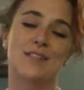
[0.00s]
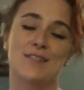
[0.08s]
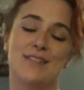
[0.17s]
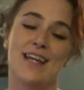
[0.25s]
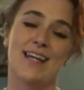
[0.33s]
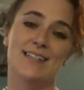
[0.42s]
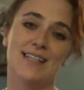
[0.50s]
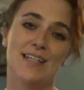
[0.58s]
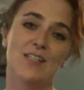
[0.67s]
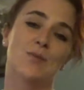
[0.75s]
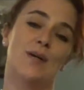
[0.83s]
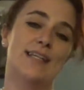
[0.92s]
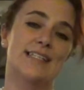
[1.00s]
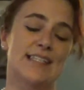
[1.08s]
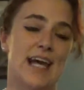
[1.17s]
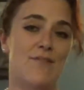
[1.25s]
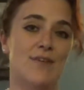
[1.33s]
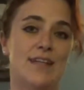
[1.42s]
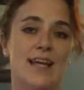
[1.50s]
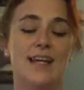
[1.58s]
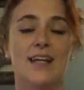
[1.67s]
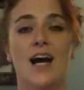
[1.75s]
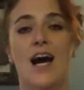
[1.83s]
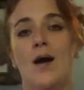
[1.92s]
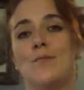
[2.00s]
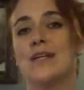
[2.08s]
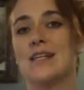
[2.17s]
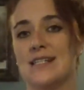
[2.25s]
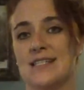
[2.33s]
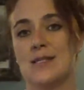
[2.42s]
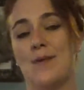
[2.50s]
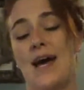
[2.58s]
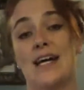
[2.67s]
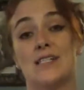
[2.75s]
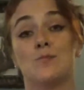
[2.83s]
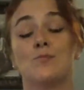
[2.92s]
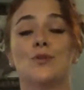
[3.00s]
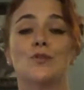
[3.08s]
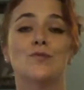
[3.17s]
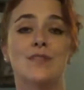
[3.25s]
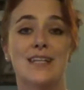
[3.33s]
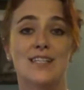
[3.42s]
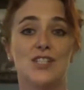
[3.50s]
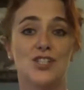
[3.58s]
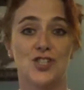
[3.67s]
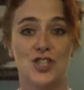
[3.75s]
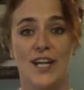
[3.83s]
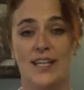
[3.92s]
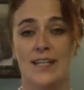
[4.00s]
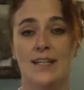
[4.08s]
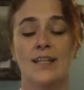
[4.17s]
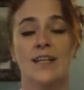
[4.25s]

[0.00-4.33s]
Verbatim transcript: So it's nineteen twenty-seven, and communism has moved into China.